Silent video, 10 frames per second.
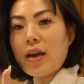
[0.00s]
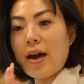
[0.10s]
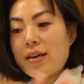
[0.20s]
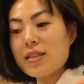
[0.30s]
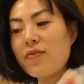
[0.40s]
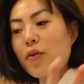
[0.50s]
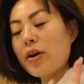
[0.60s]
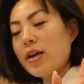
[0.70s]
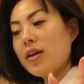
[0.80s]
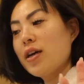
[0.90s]
ads
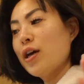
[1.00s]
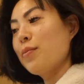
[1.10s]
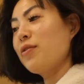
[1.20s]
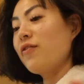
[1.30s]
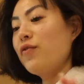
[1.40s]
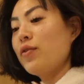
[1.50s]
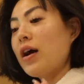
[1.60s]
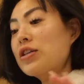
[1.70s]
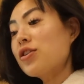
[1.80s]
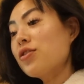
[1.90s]
for it, but the food
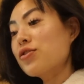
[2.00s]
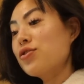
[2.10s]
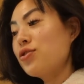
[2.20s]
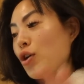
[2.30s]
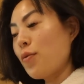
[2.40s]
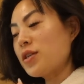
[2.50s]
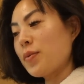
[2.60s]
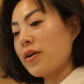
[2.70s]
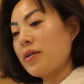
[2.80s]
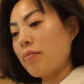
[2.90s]
actually looks so much
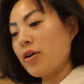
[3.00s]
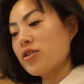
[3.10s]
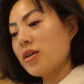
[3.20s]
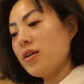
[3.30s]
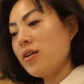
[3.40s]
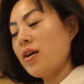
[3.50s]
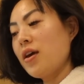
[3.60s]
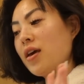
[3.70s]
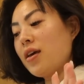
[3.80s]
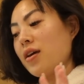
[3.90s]
better in person.
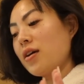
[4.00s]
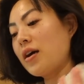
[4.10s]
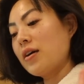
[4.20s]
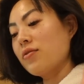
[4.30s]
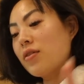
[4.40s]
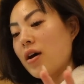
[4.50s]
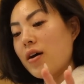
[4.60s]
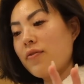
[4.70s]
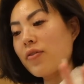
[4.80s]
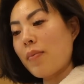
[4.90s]
And I
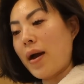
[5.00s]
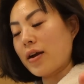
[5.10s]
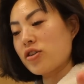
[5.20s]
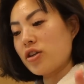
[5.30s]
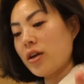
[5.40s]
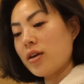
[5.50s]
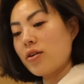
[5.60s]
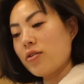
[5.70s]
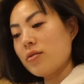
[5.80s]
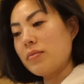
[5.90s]
love the packaging, and
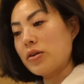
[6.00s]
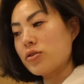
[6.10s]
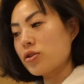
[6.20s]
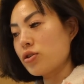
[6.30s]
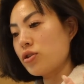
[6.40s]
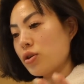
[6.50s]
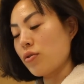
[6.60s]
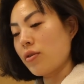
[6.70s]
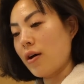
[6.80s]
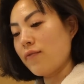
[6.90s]
all the meals are
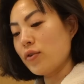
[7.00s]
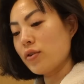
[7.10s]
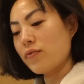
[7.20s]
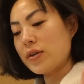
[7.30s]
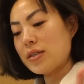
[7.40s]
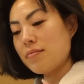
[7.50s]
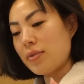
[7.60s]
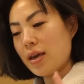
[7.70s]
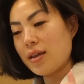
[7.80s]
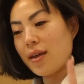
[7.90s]
so thoughtful. The reason
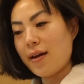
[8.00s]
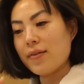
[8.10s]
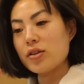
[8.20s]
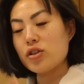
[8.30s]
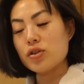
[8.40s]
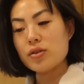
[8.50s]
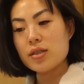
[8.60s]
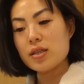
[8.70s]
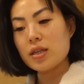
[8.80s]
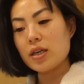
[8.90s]
being, they have like
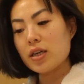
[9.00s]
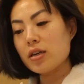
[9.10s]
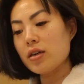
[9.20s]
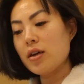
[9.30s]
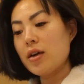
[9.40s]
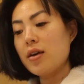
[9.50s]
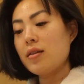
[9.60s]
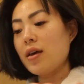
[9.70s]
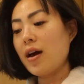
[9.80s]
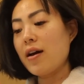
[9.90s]
juices in here.
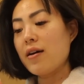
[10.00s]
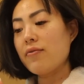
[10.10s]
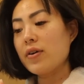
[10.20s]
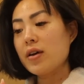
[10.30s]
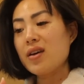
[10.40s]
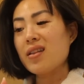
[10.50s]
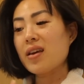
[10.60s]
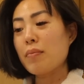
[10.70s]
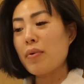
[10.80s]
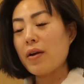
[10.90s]
They have
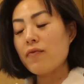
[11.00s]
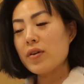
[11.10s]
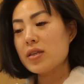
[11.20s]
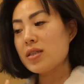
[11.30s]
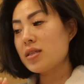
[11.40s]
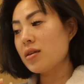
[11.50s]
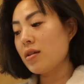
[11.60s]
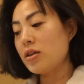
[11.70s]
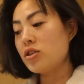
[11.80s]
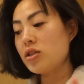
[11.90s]
like a breakfast,
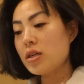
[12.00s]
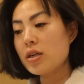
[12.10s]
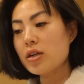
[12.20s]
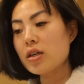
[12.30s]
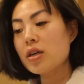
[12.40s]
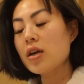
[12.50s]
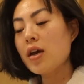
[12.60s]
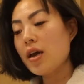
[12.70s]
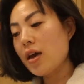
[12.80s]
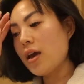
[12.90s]
lunch, dinner,
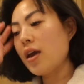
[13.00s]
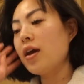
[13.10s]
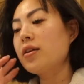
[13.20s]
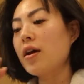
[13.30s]
and